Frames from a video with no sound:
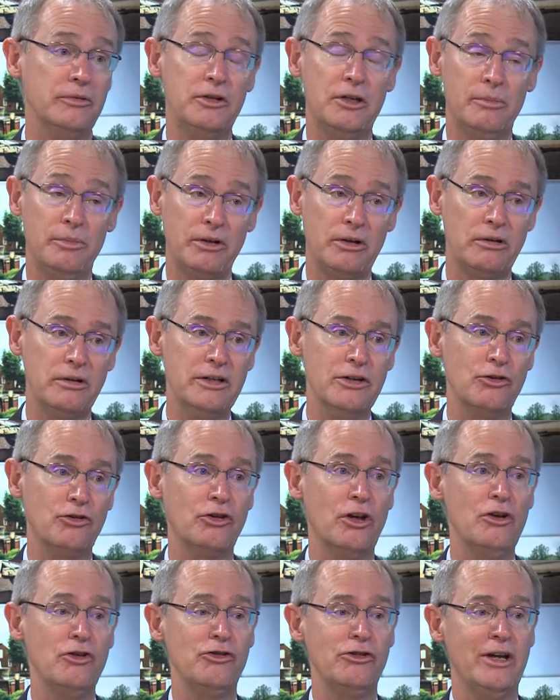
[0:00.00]
typically
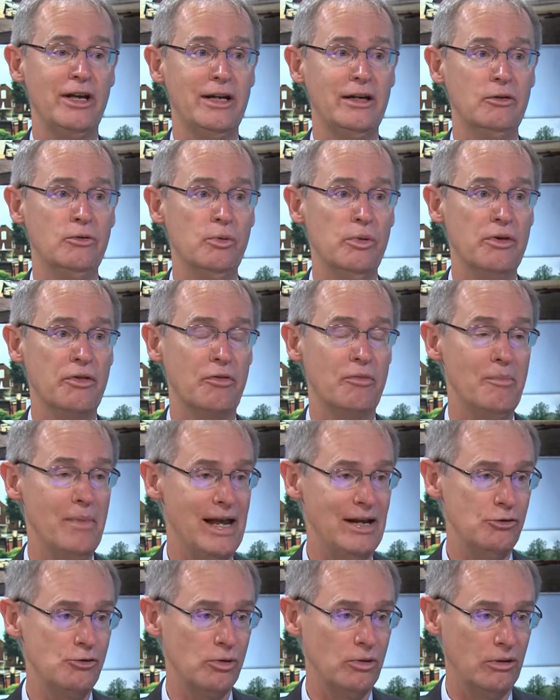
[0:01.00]
associated with
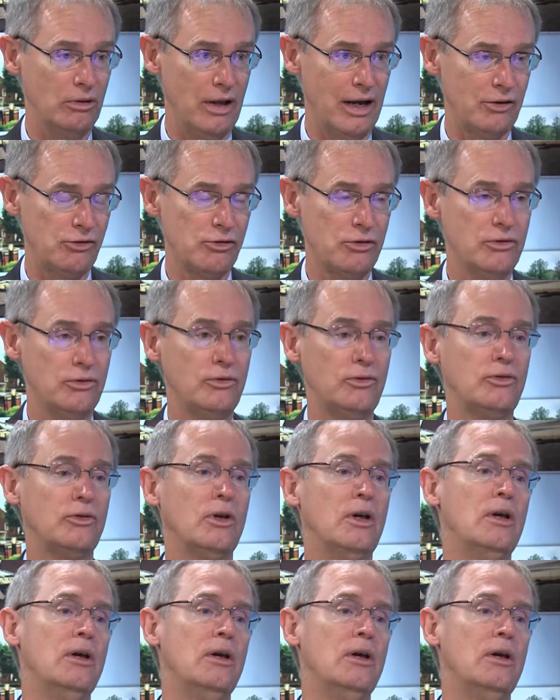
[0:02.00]
major elections.